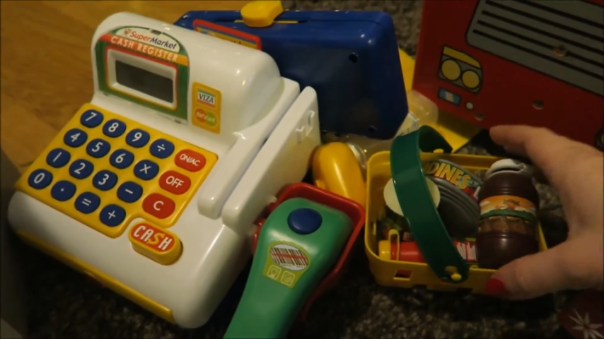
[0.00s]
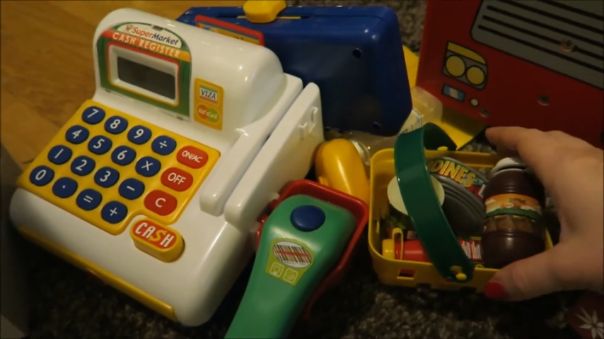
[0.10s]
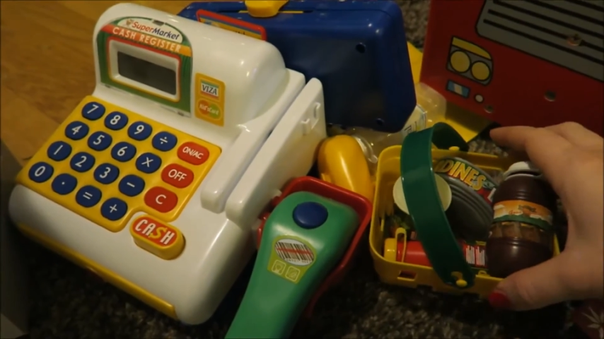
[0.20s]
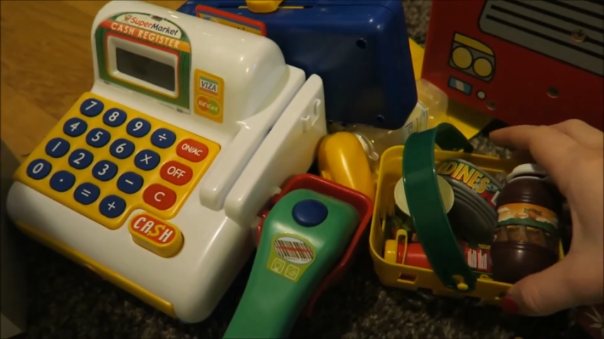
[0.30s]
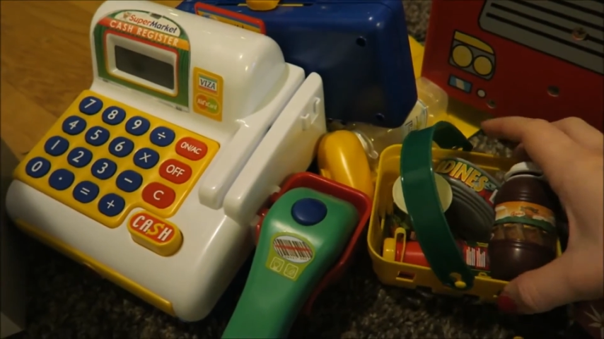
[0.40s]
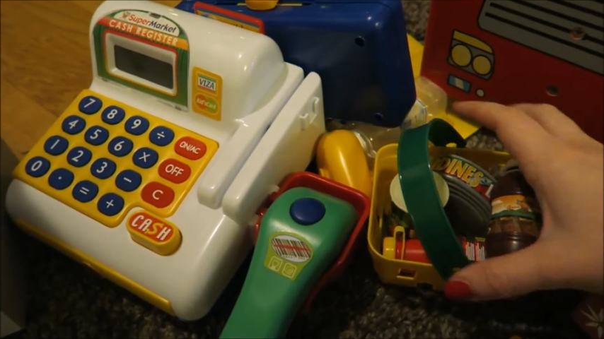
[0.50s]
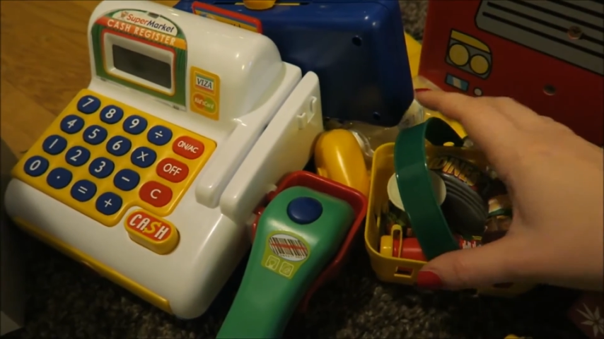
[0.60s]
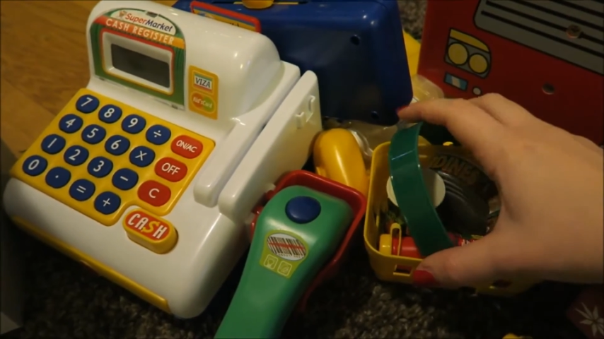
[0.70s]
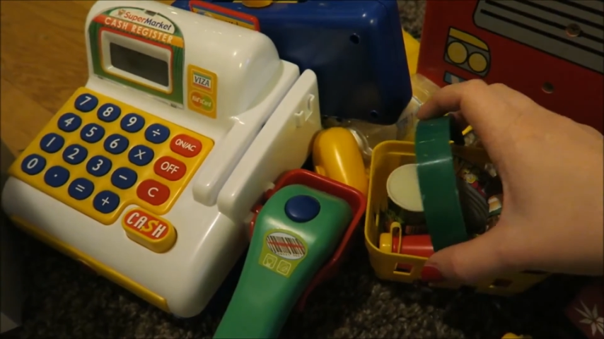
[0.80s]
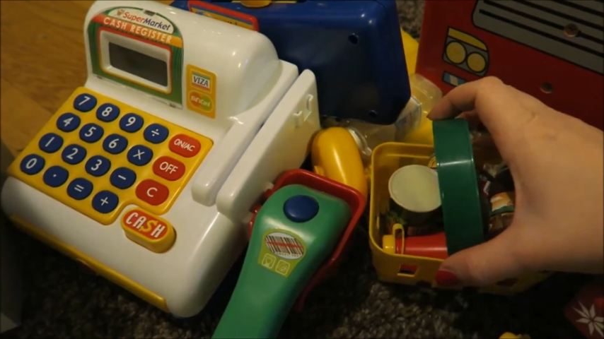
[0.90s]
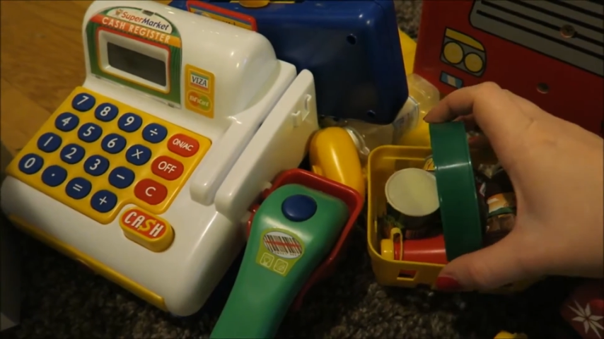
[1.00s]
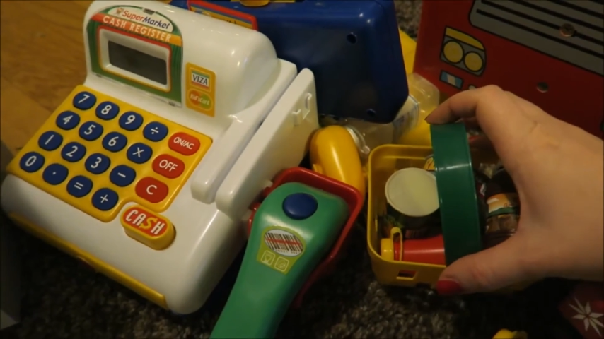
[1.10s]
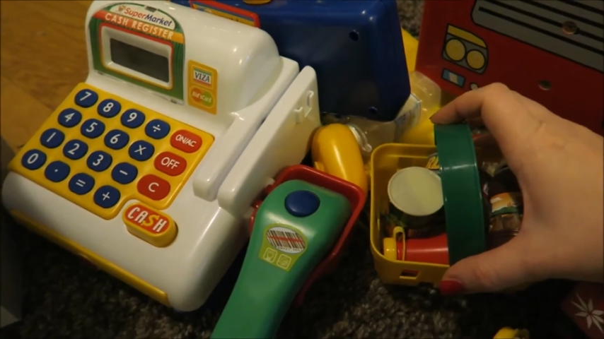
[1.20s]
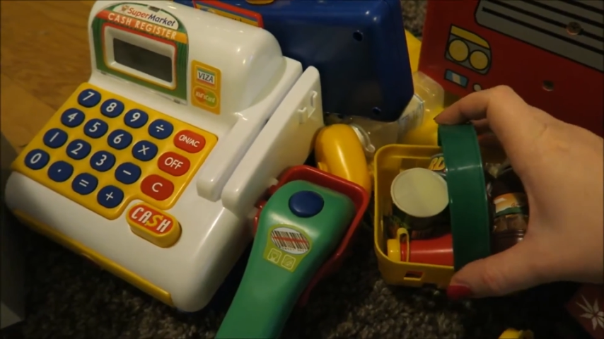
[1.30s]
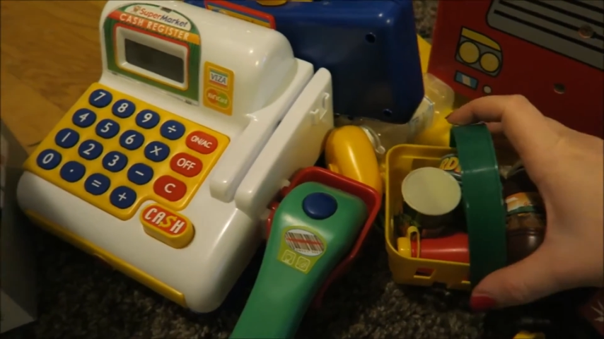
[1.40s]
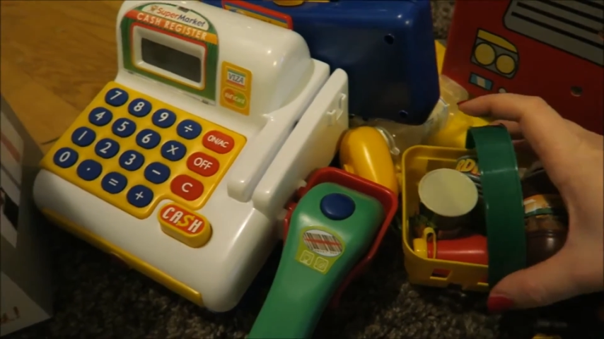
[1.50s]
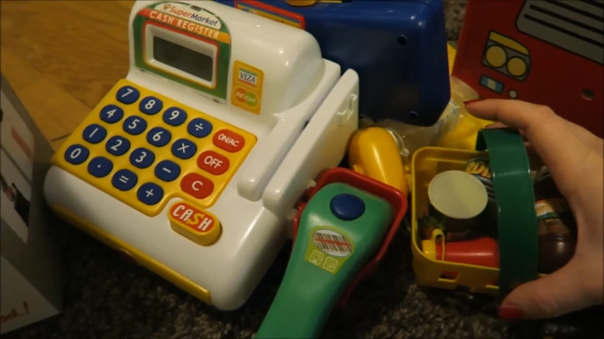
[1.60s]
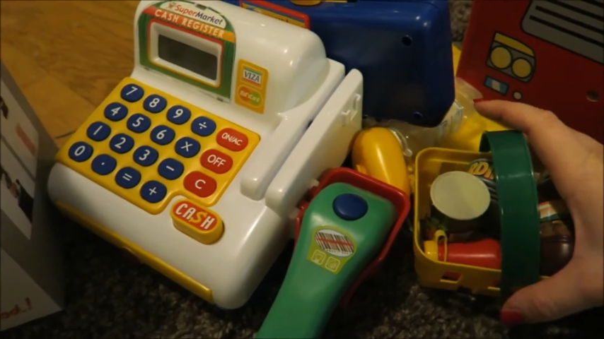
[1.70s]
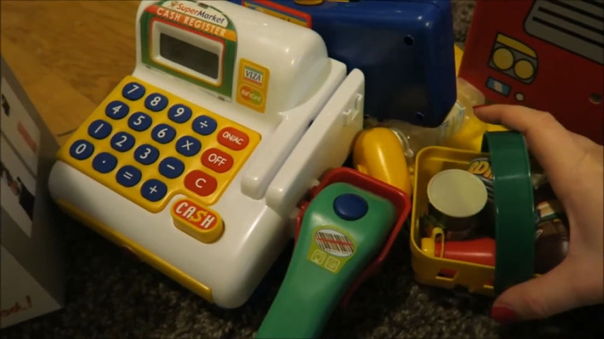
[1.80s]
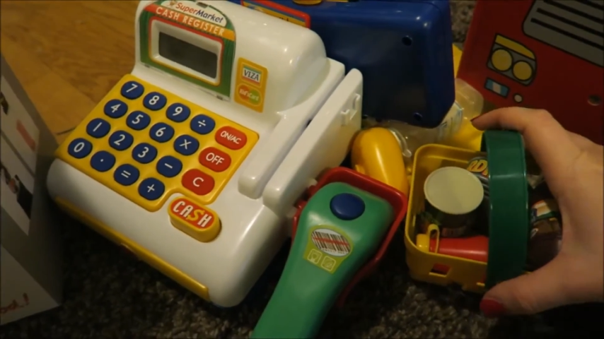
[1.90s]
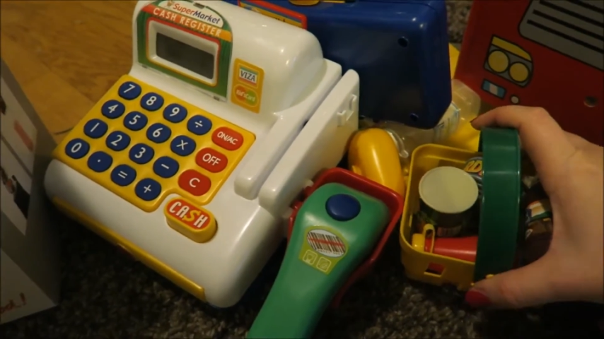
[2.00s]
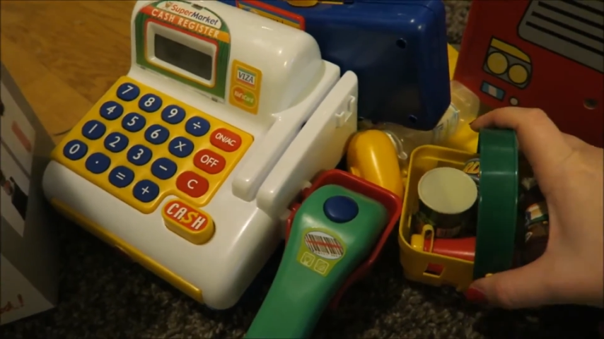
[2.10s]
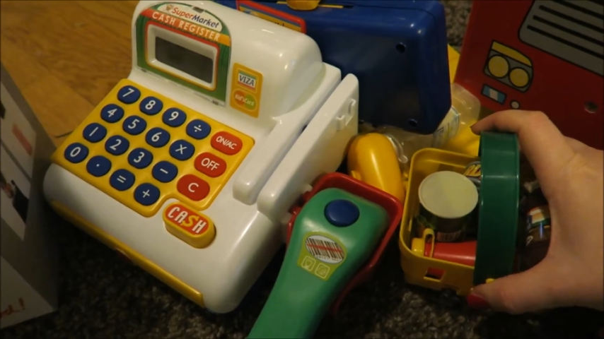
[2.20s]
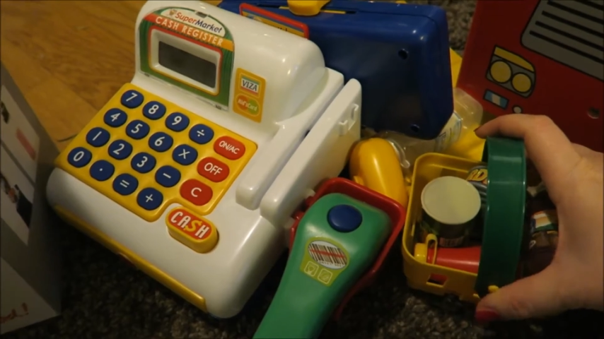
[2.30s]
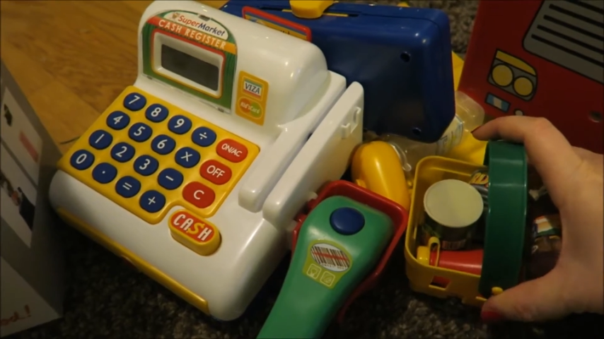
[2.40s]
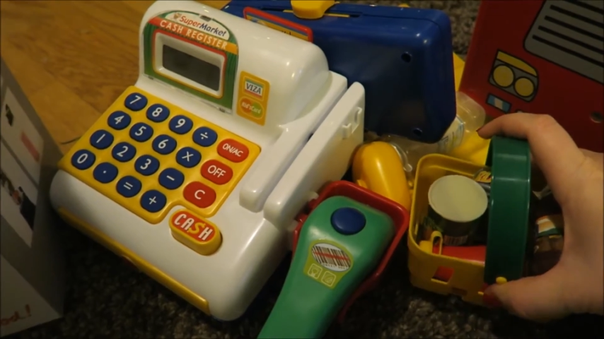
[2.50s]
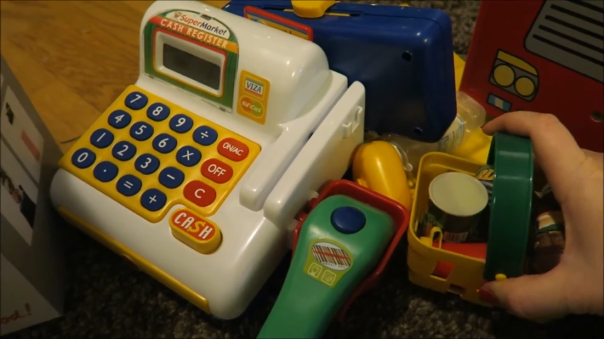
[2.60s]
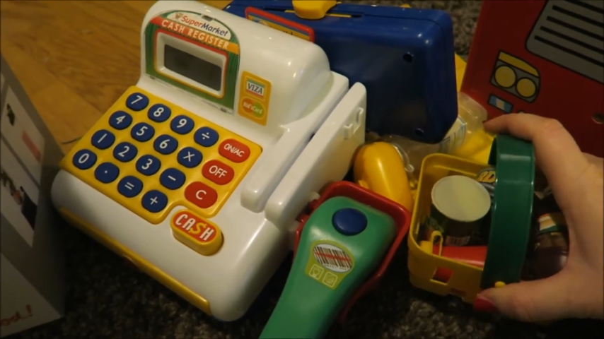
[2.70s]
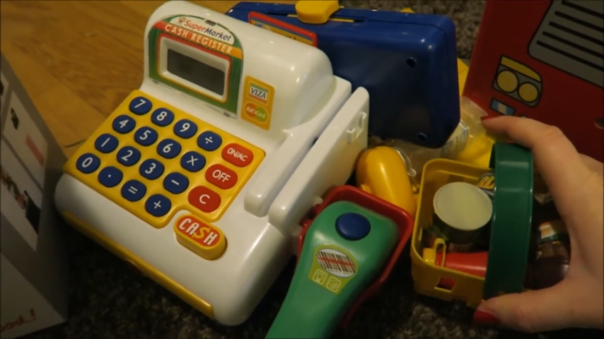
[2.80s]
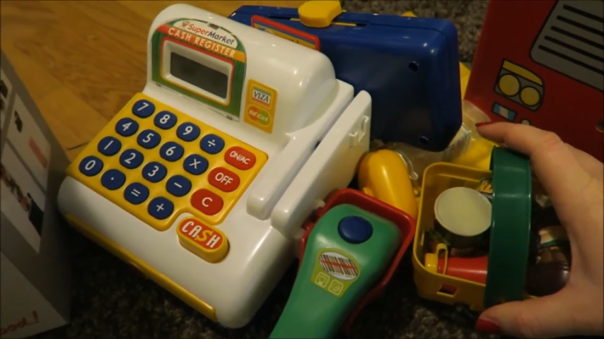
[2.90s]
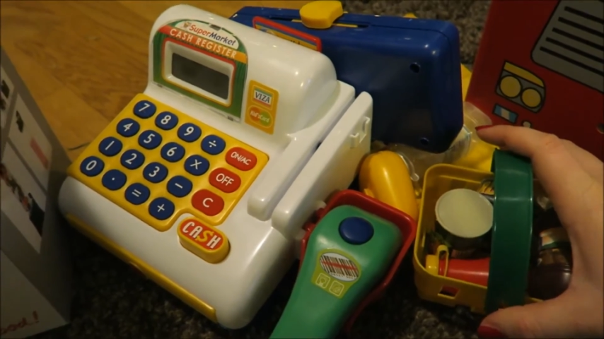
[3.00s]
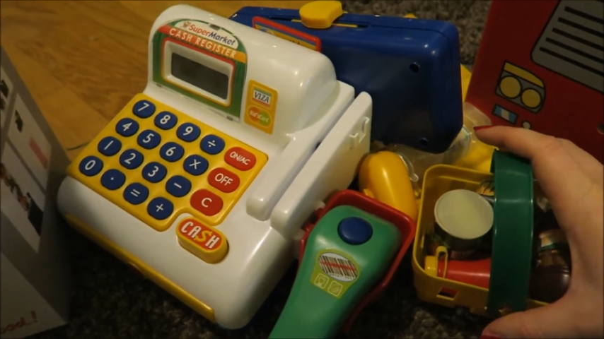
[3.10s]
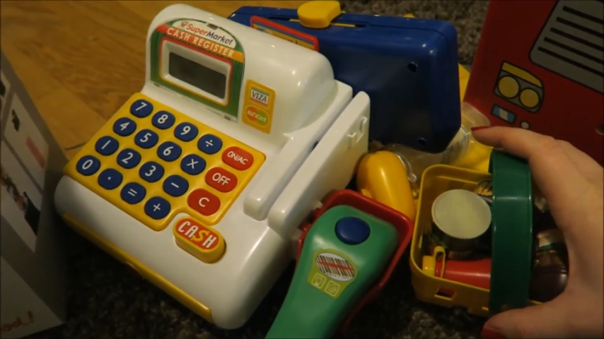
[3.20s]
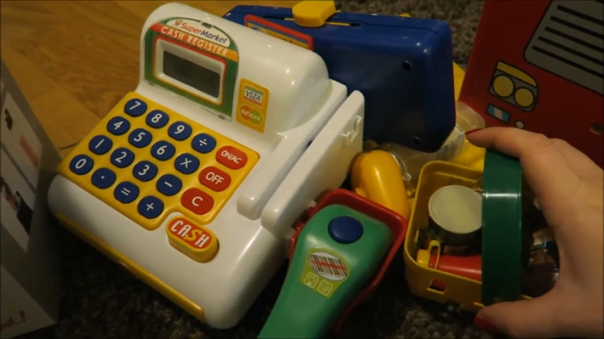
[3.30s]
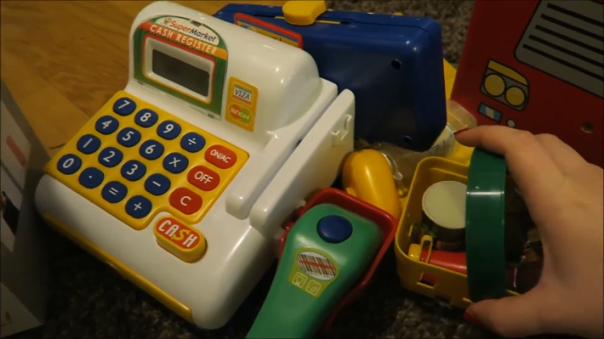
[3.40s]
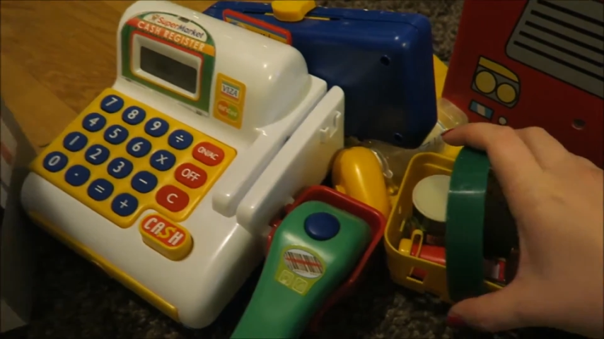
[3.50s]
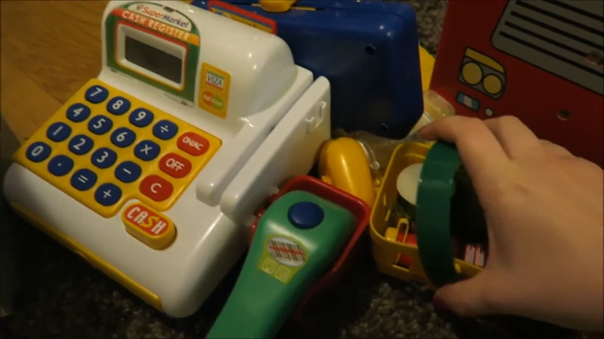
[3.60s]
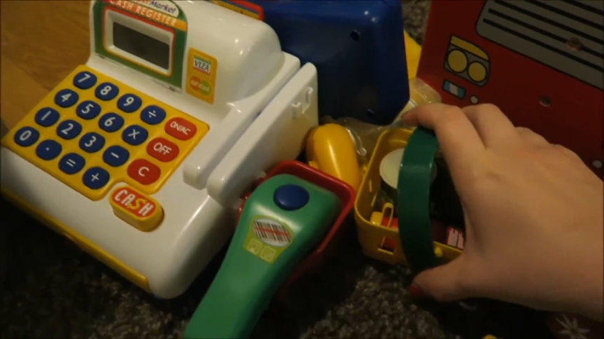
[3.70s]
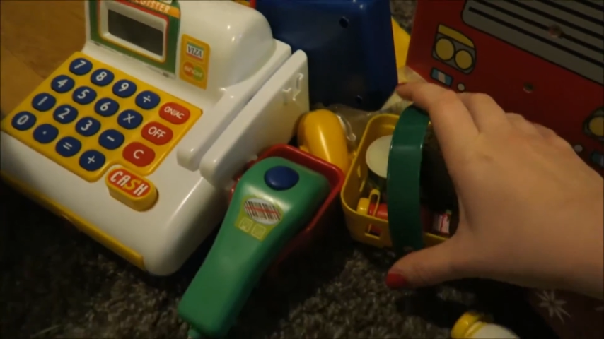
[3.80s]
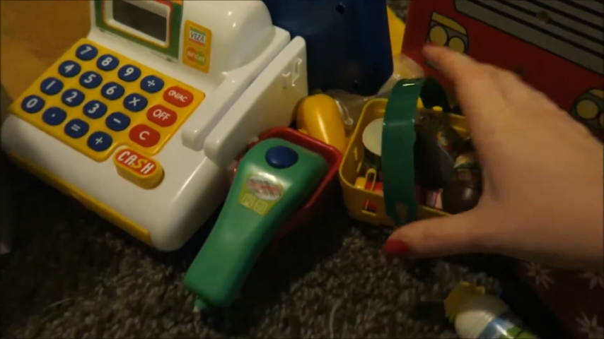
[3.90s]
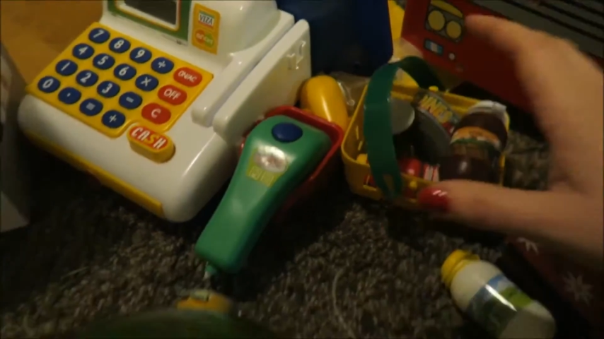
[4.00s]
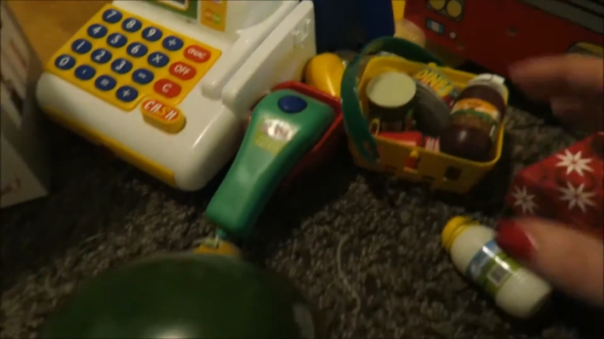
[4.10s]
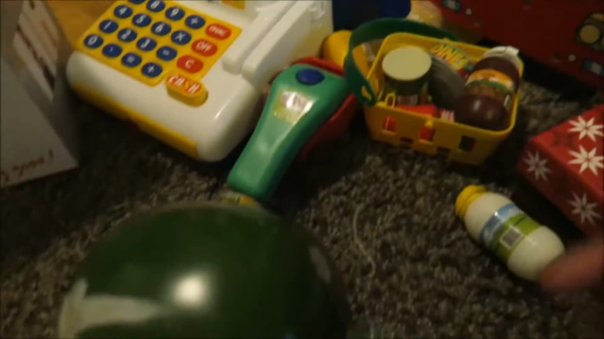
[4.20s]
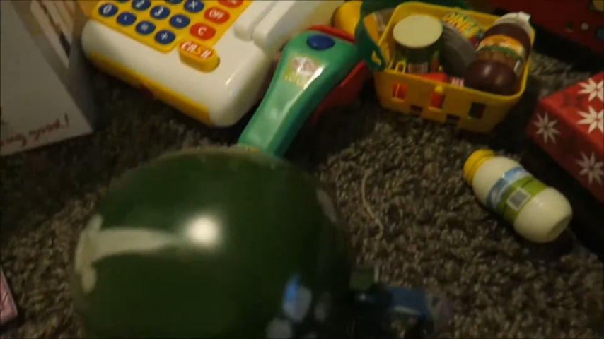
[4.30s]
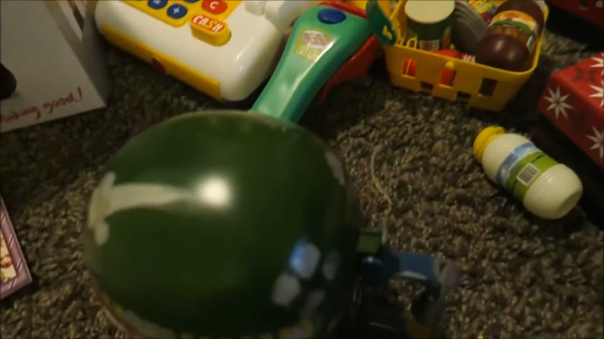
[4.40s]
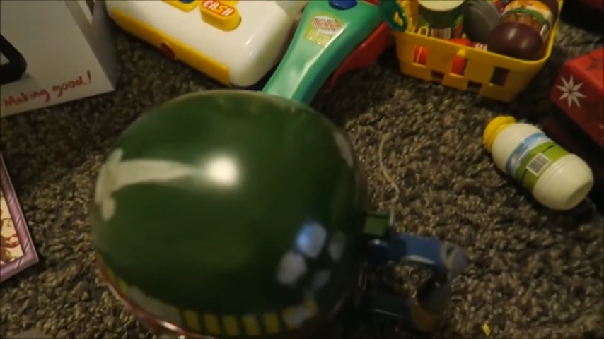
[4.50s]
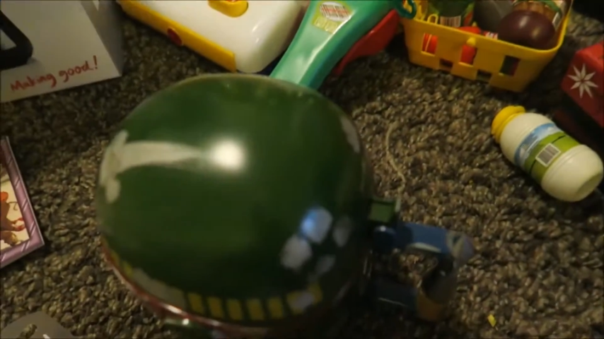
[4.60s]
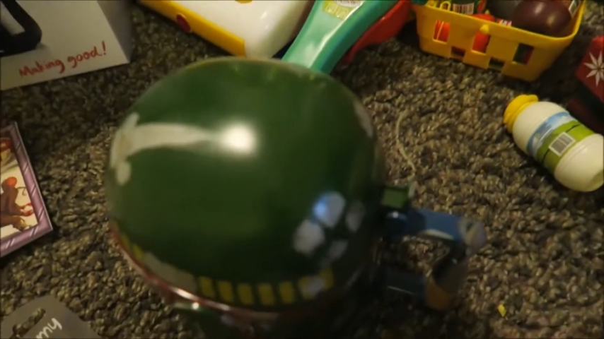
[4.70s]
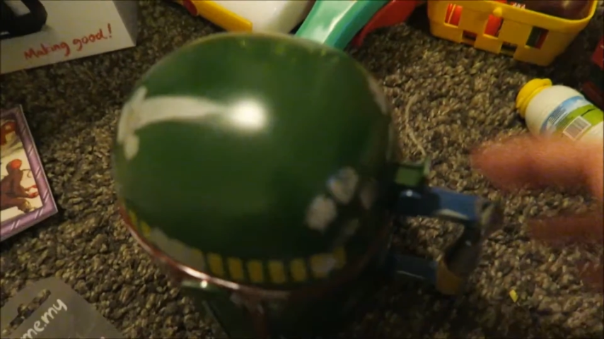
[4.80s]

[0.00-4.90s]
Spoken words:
No face is visible, so there are no lips to read.